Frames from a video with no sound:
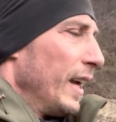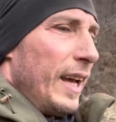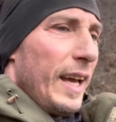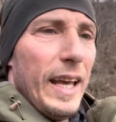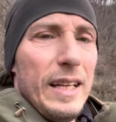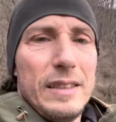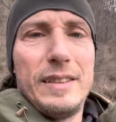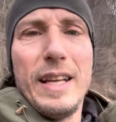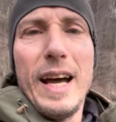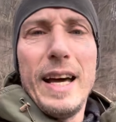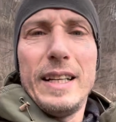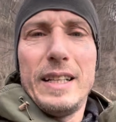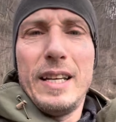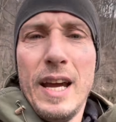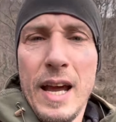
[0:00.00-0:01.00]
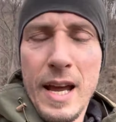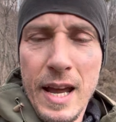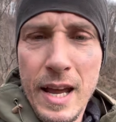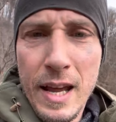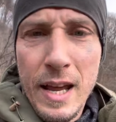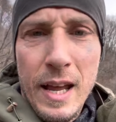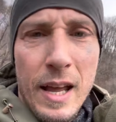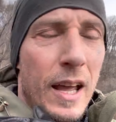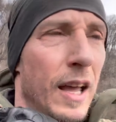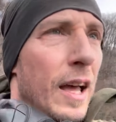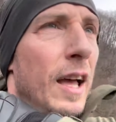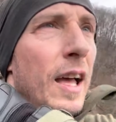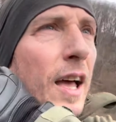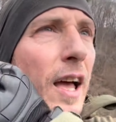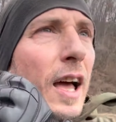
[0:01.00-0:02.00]
is that
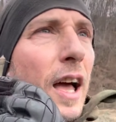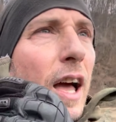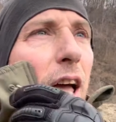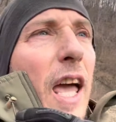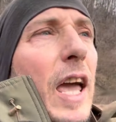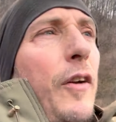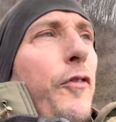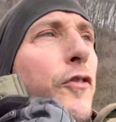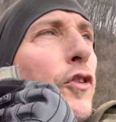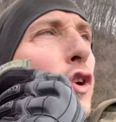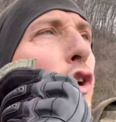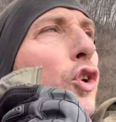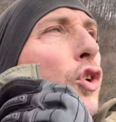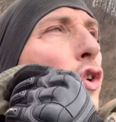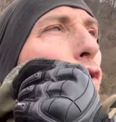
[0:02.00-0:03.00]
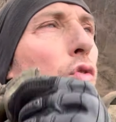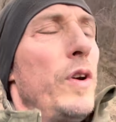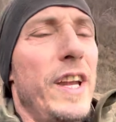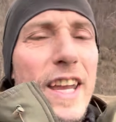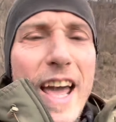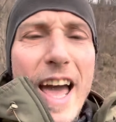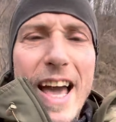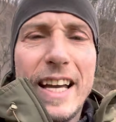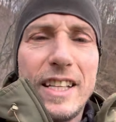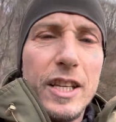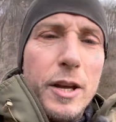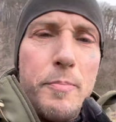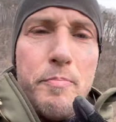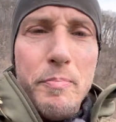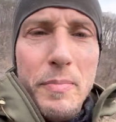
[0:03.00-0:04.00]
if you
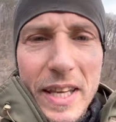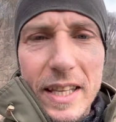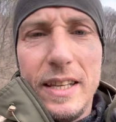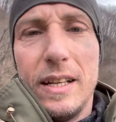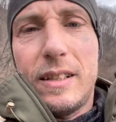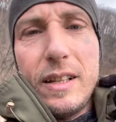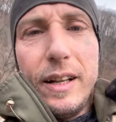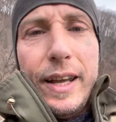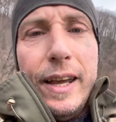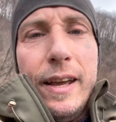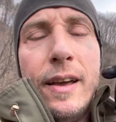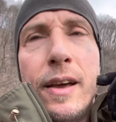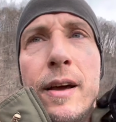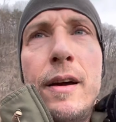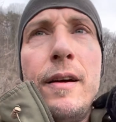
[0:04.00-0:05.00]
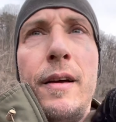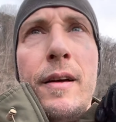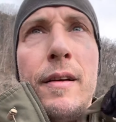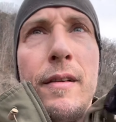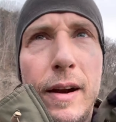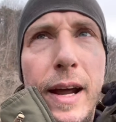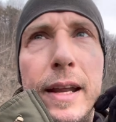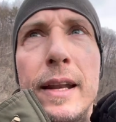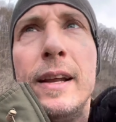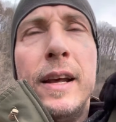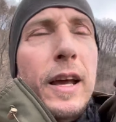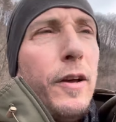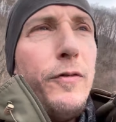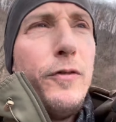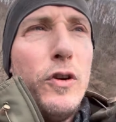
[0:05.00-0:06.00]
react immediately, right?
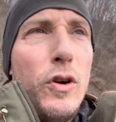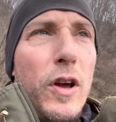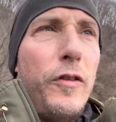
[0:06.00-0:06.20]
If you